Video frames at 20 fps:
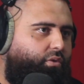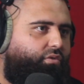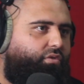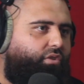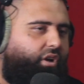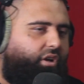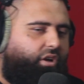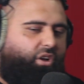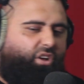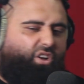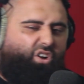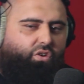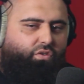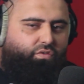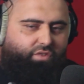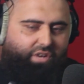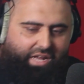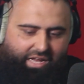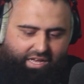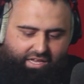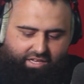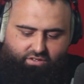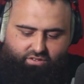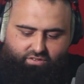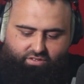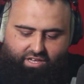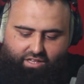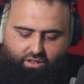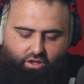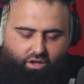was like a gold. Nah, he
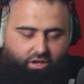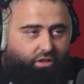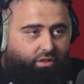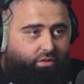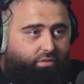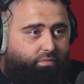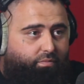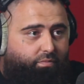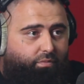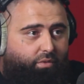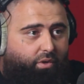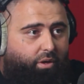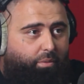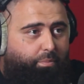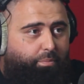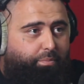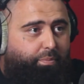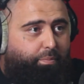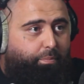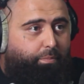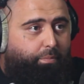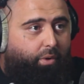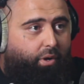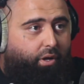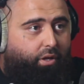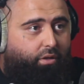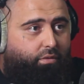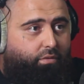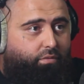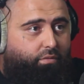just had like a
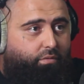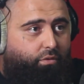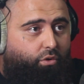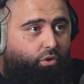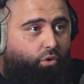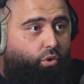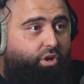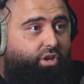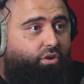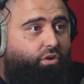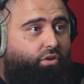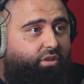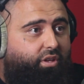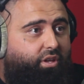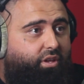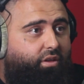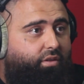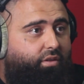coin on there.